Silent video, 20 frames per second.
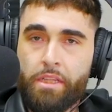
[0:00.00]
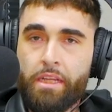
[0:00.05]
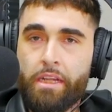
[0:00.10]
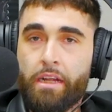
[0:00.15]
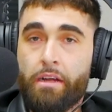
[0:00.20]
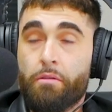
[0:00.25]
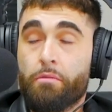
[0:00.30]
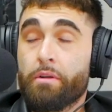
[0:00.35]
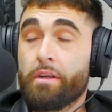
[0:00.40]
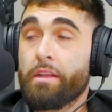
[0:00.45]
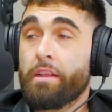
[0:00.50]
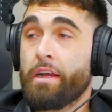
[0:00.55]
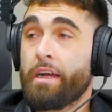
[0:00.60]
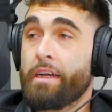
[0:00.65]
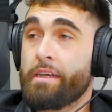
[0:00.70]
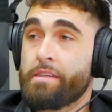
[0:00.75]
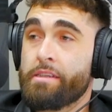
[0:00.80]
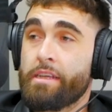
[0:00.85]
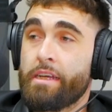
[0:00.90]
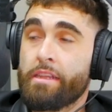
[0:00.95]
But then I
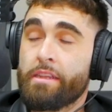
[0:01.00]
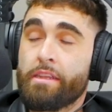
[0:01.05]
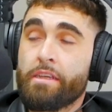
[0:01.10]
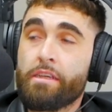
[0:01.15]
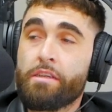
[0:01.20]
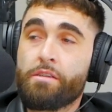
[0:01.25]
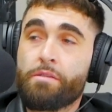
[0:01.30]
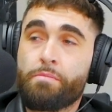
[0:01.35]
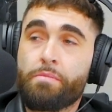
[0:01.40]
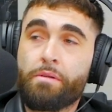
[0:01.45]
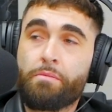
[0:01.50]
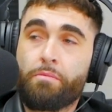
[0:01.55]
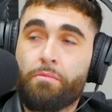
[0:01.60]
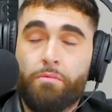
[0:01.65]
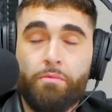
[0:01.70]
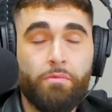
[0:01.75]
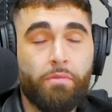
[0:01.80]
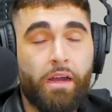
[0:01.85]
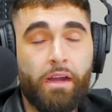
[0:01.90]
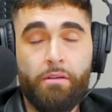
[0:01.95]
realized that these people,
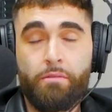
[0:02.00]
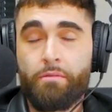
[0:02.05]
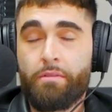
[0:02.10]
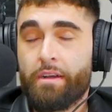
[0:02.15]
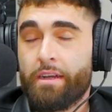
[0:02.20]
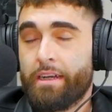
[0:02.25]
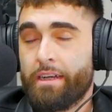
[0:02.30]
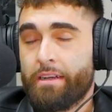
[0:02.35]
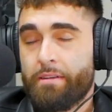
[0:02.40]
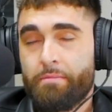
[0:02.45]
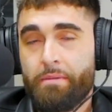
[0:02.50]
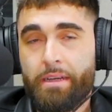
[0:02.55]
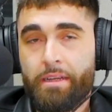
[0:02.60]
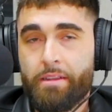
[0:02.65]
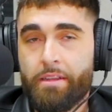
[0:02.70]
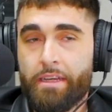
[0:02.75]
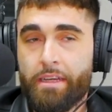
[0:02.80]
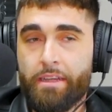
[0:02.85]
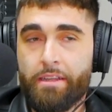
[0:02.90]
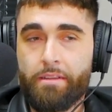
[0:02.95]
I man,
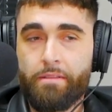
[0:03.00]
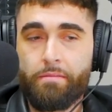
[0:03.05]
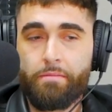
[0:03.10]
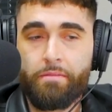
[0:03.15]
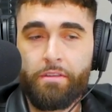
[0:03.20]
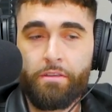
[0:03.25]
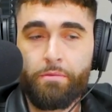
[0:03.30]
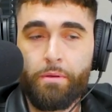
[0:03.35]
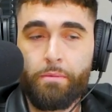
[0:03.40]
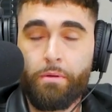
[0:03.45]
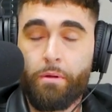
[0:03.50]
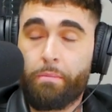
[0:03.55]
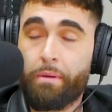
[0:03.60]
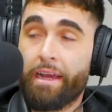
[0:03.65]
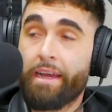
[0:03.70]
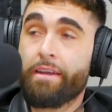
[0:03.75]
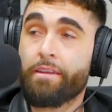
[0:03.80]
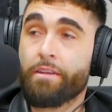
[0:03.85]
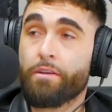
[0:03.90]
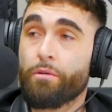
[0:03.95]
like these people are
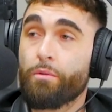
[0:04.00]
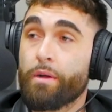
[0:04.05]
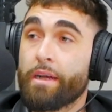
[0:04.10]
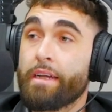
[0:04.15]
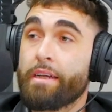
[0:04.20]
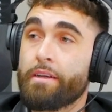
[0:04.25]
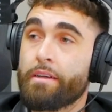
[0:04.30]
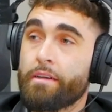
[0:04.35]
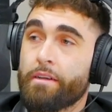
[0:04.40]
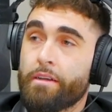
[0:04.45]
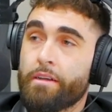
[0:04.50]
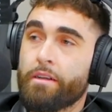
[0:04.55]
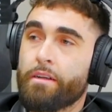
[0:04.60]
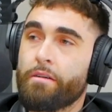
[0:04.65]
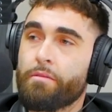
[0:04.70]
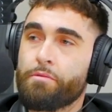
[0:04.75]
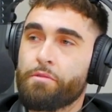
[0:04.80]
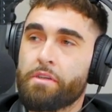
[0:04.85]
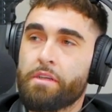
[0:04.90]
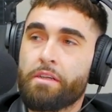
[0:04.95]
paying their rent. You know what
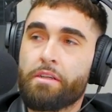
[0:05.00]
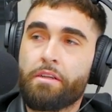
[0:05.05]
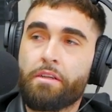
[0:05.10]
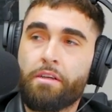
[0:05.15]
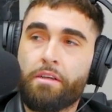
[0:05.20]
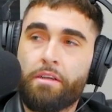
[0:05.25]
I'm saying?